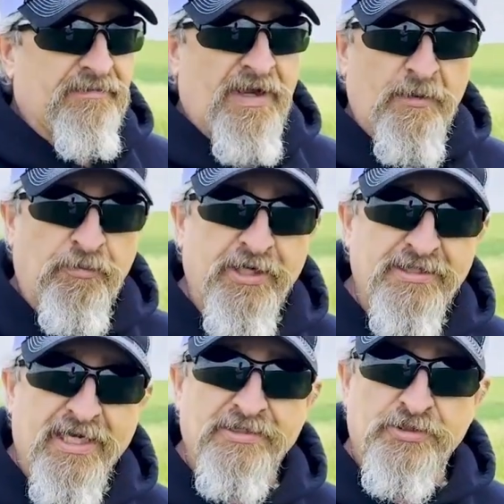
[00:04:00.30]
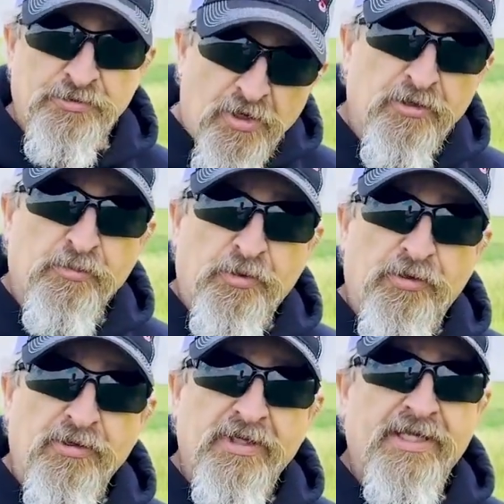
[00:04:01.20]
evaporation has a stronger
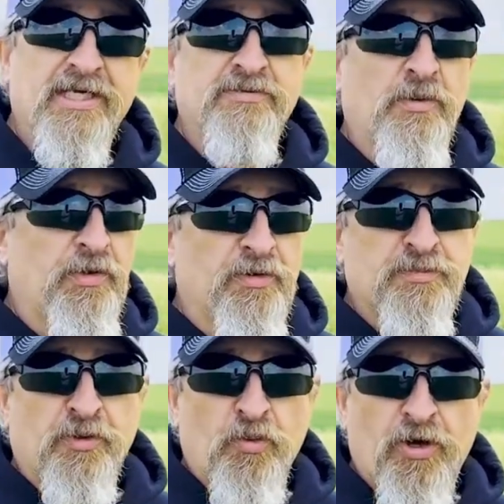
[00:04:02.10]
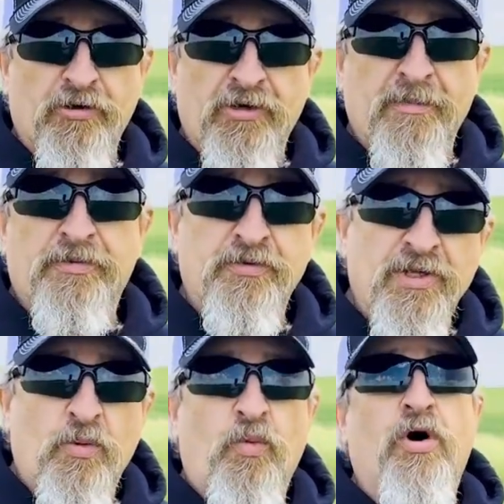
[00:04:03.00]
pull, and that's why we can always pull water up through
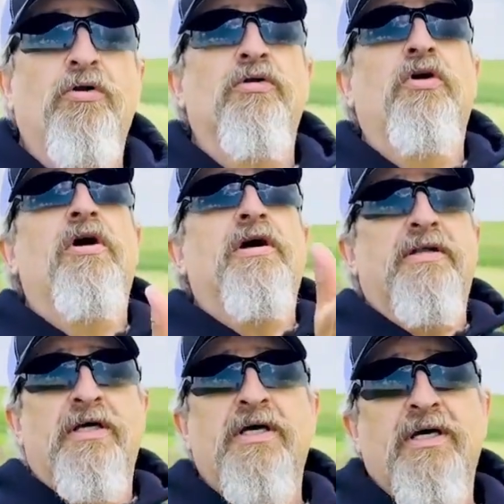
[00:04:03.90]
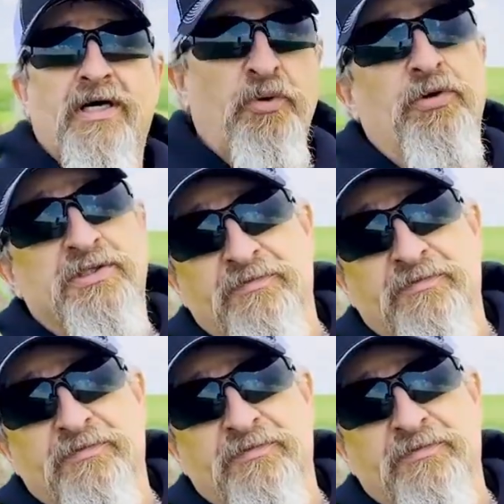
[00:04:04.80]
that waterlogged portion